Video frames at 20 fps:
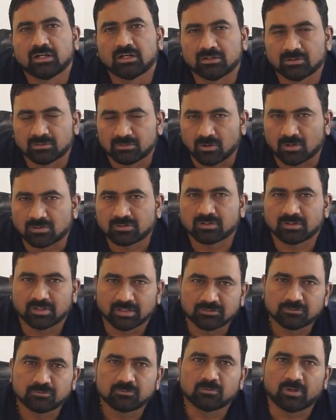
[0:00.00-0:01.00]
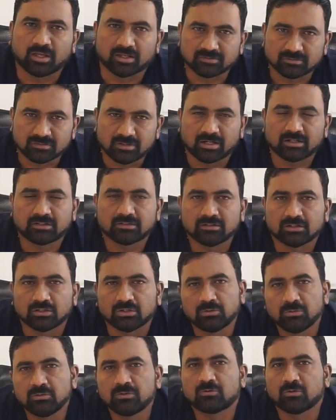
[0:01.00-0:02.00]
the doctor has to
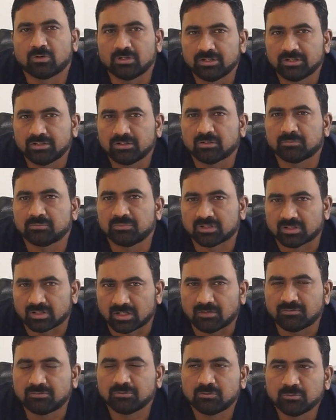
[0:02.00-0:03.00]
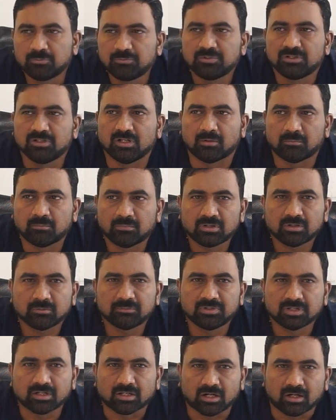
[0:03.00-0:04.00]
extract good quality of the graft, good number
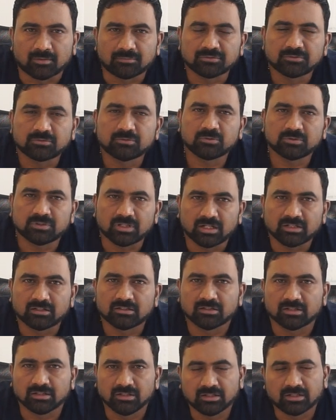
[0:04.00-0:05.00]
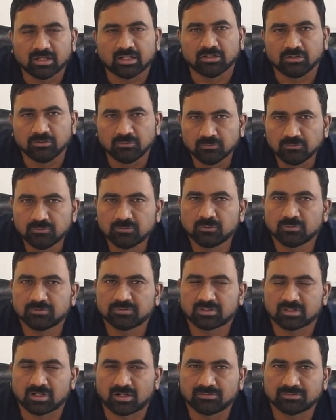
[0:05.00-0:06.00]
of the graft, so that he can use
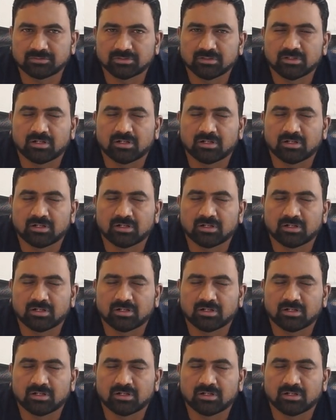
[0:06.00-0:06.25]
those graft